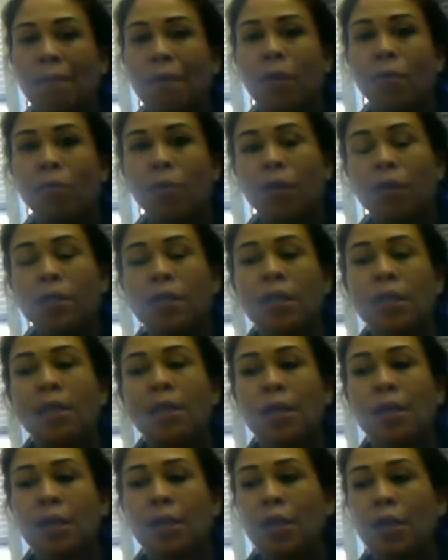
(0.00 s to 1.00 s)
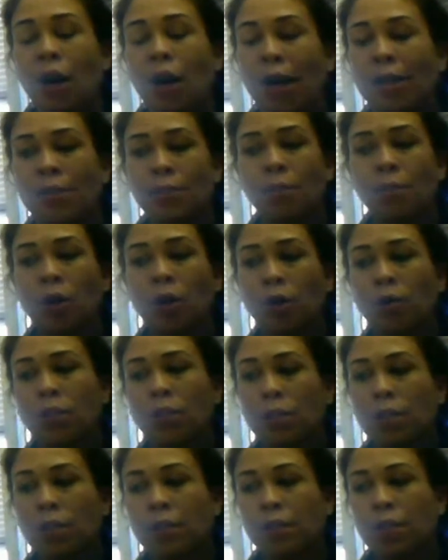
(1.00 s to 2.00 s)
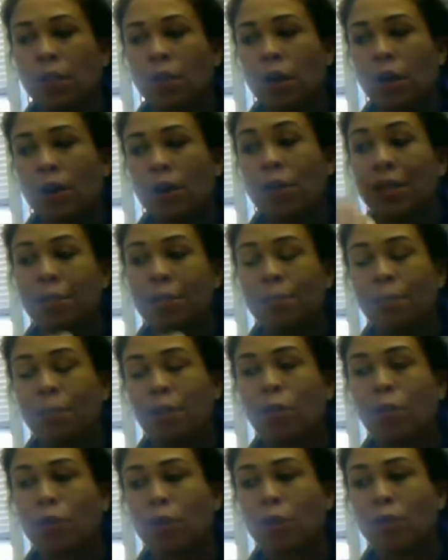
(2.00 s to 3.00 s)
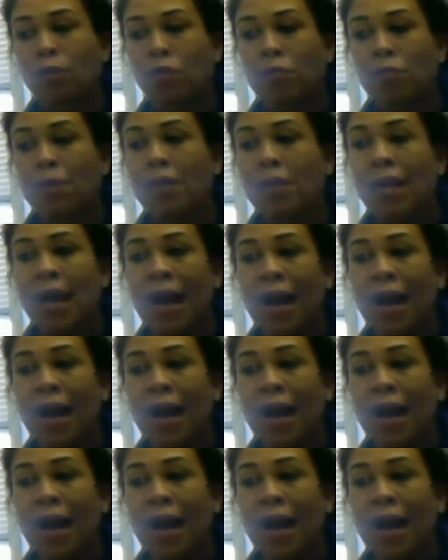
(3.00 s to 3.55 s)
But really, as we go into this year, I know that's a big focus for me.